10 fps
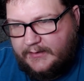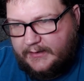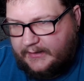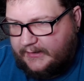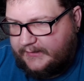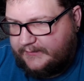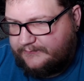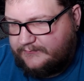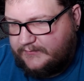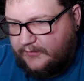And I,
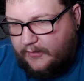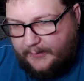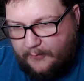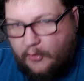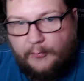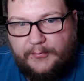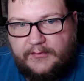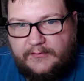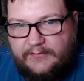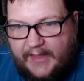you know, I'm
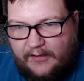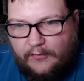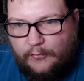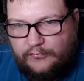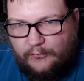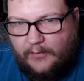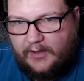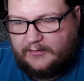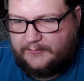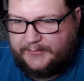hoping that holds
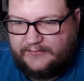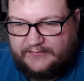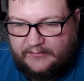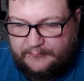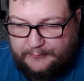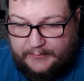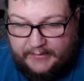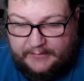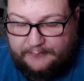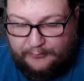water because that would
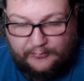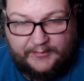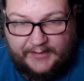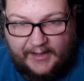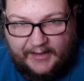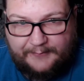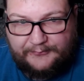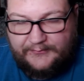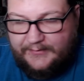be pretty hype